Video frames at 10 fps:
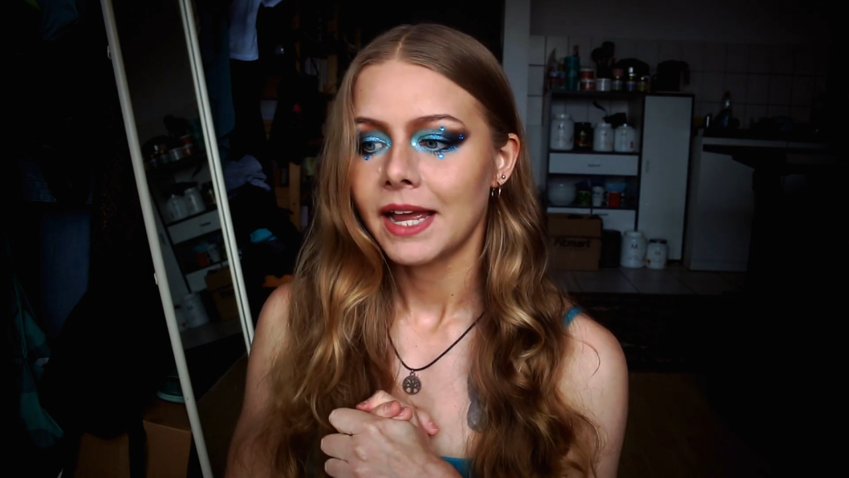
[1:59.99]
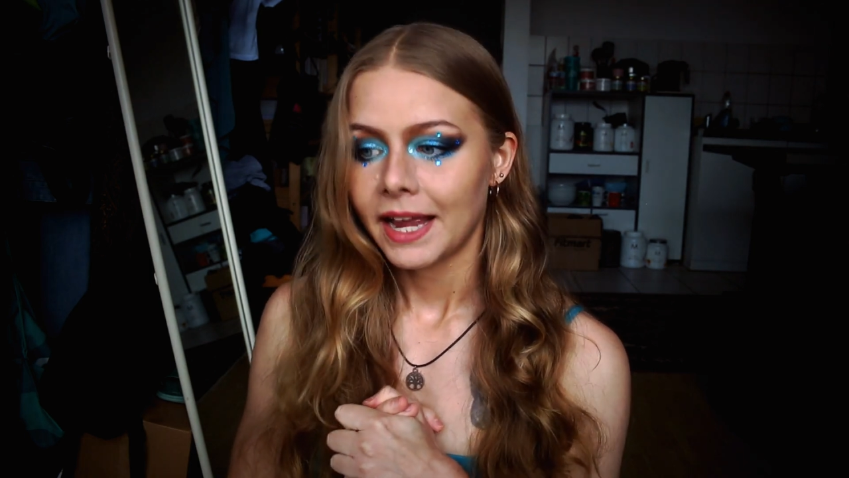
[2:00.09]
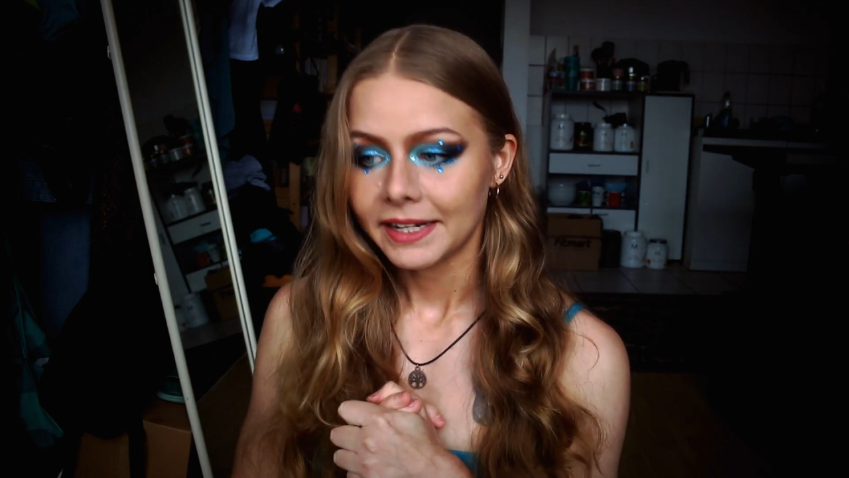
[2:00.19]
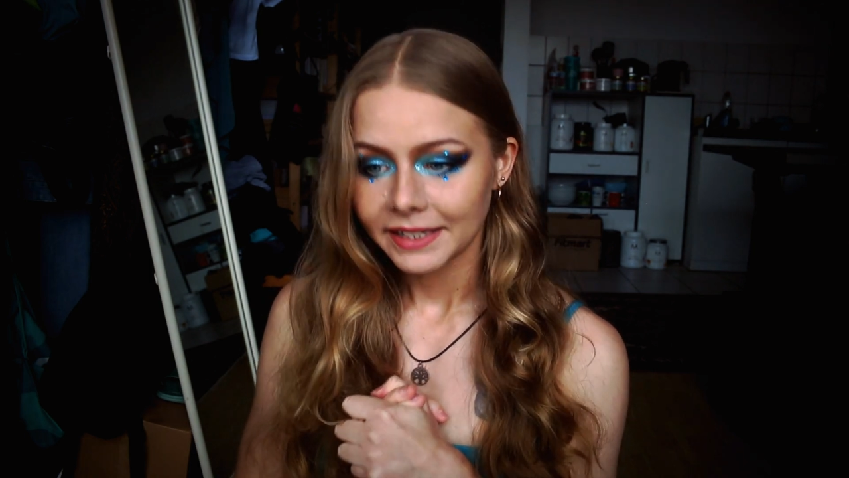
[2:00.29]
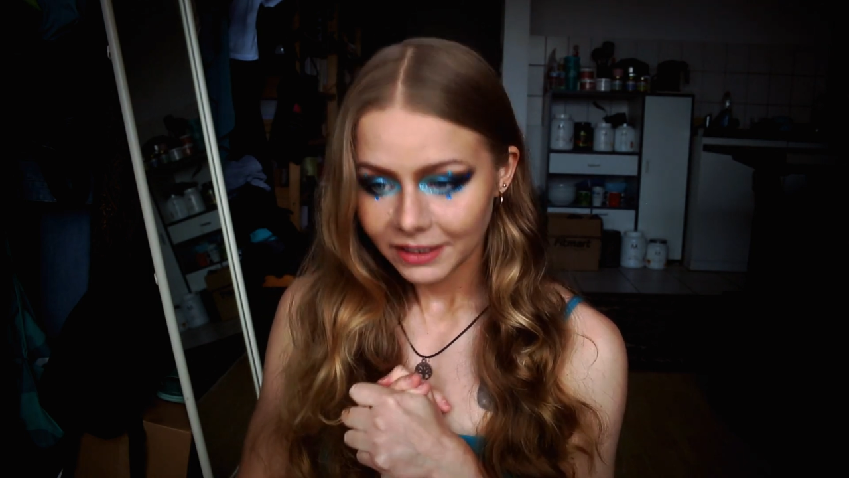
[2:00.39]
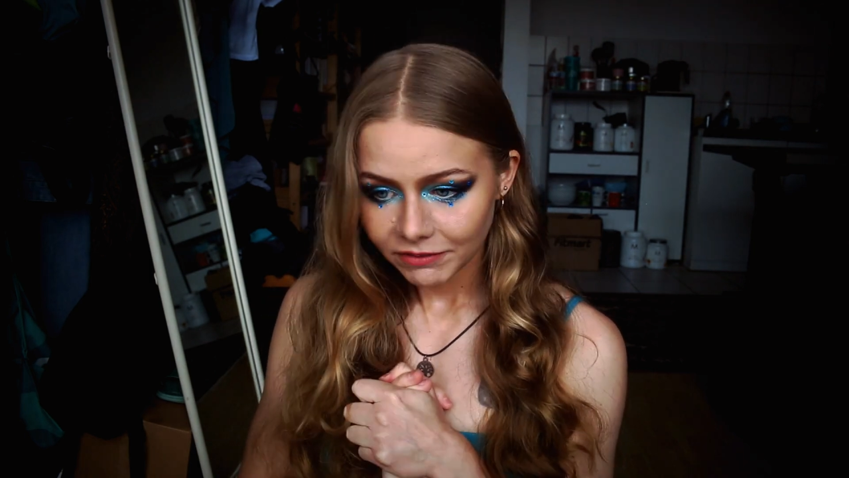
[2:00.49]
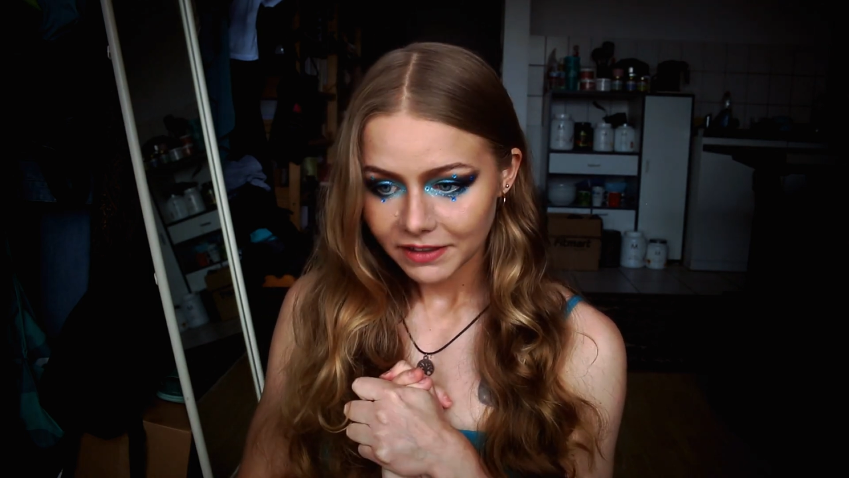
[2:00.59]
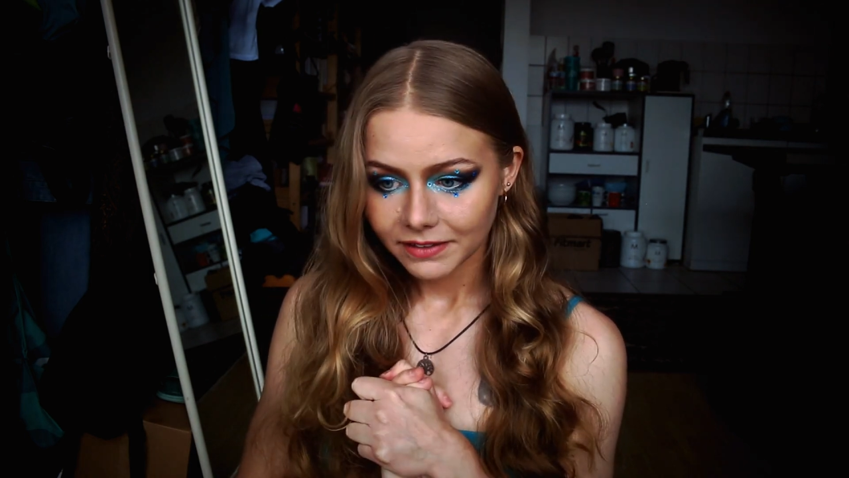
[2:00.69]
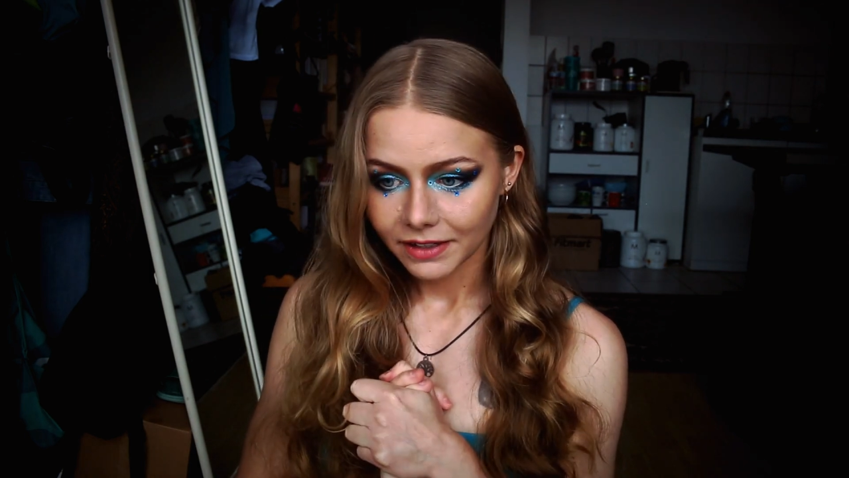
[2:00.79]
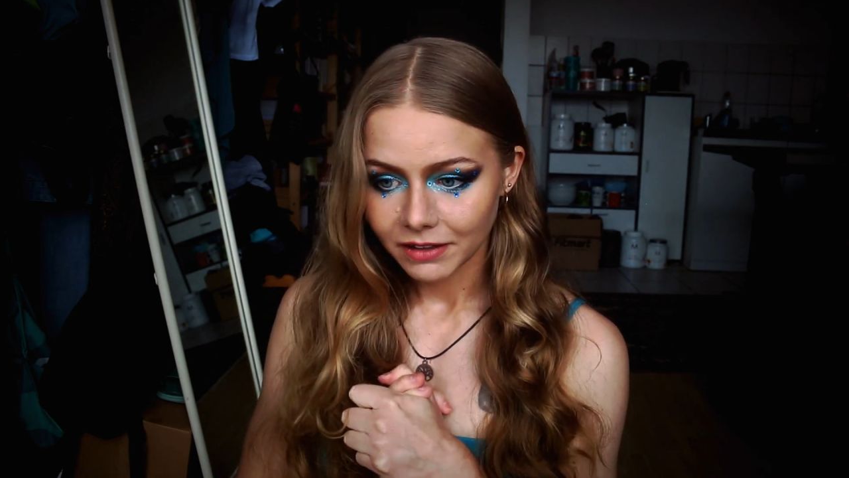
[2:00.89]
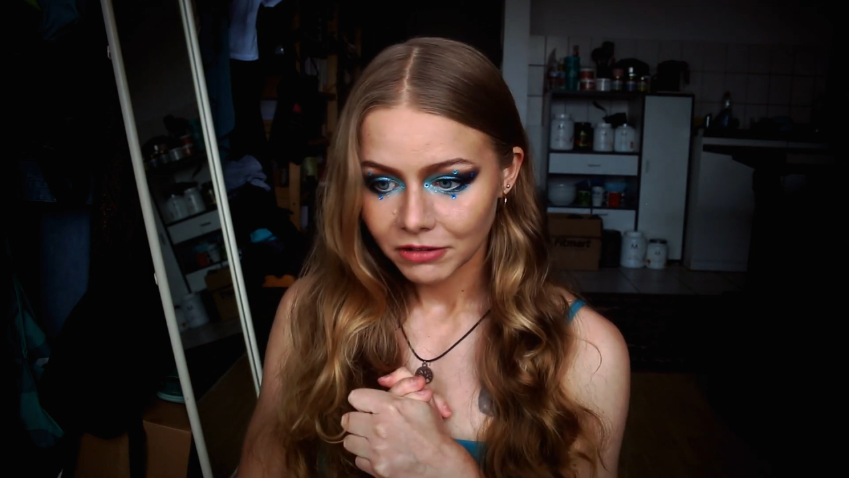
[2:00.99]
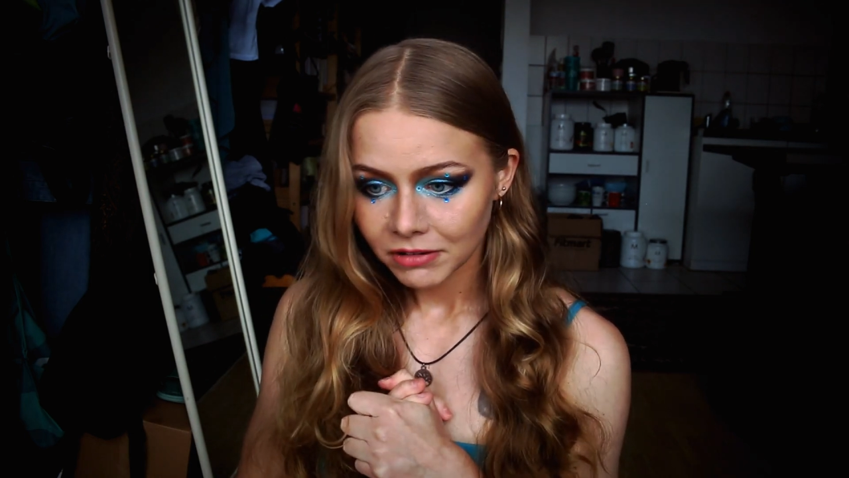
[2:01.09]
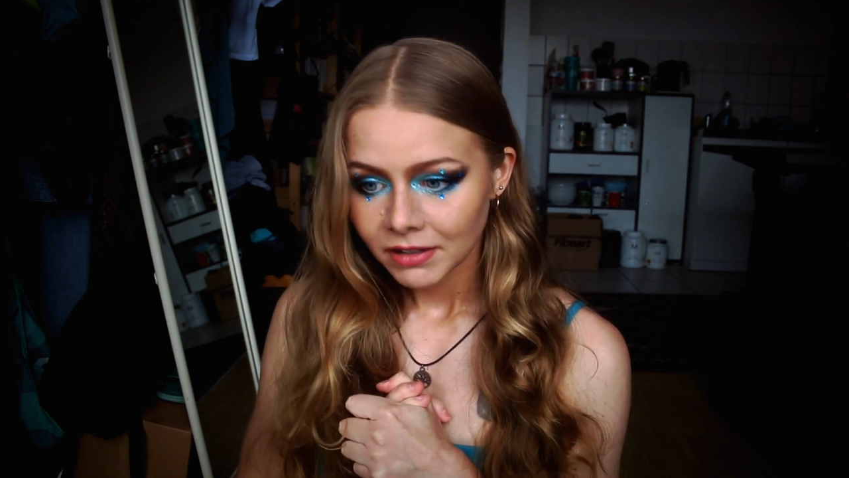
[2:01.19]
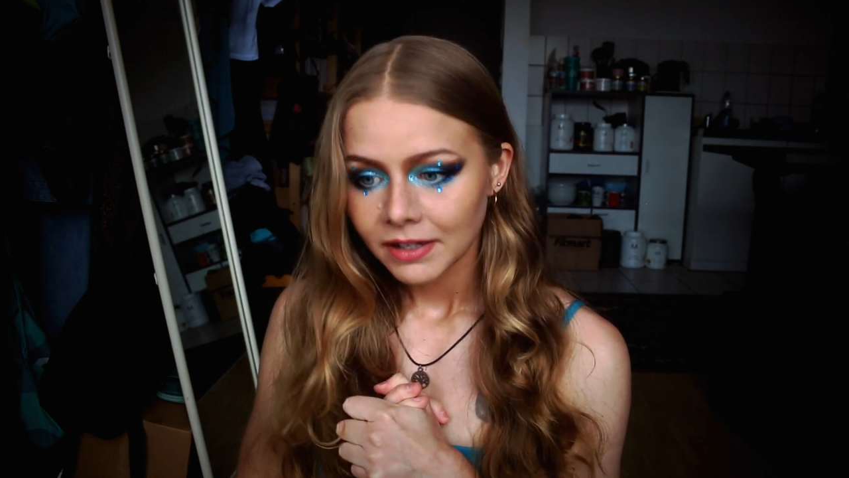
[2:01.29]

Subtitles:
and even though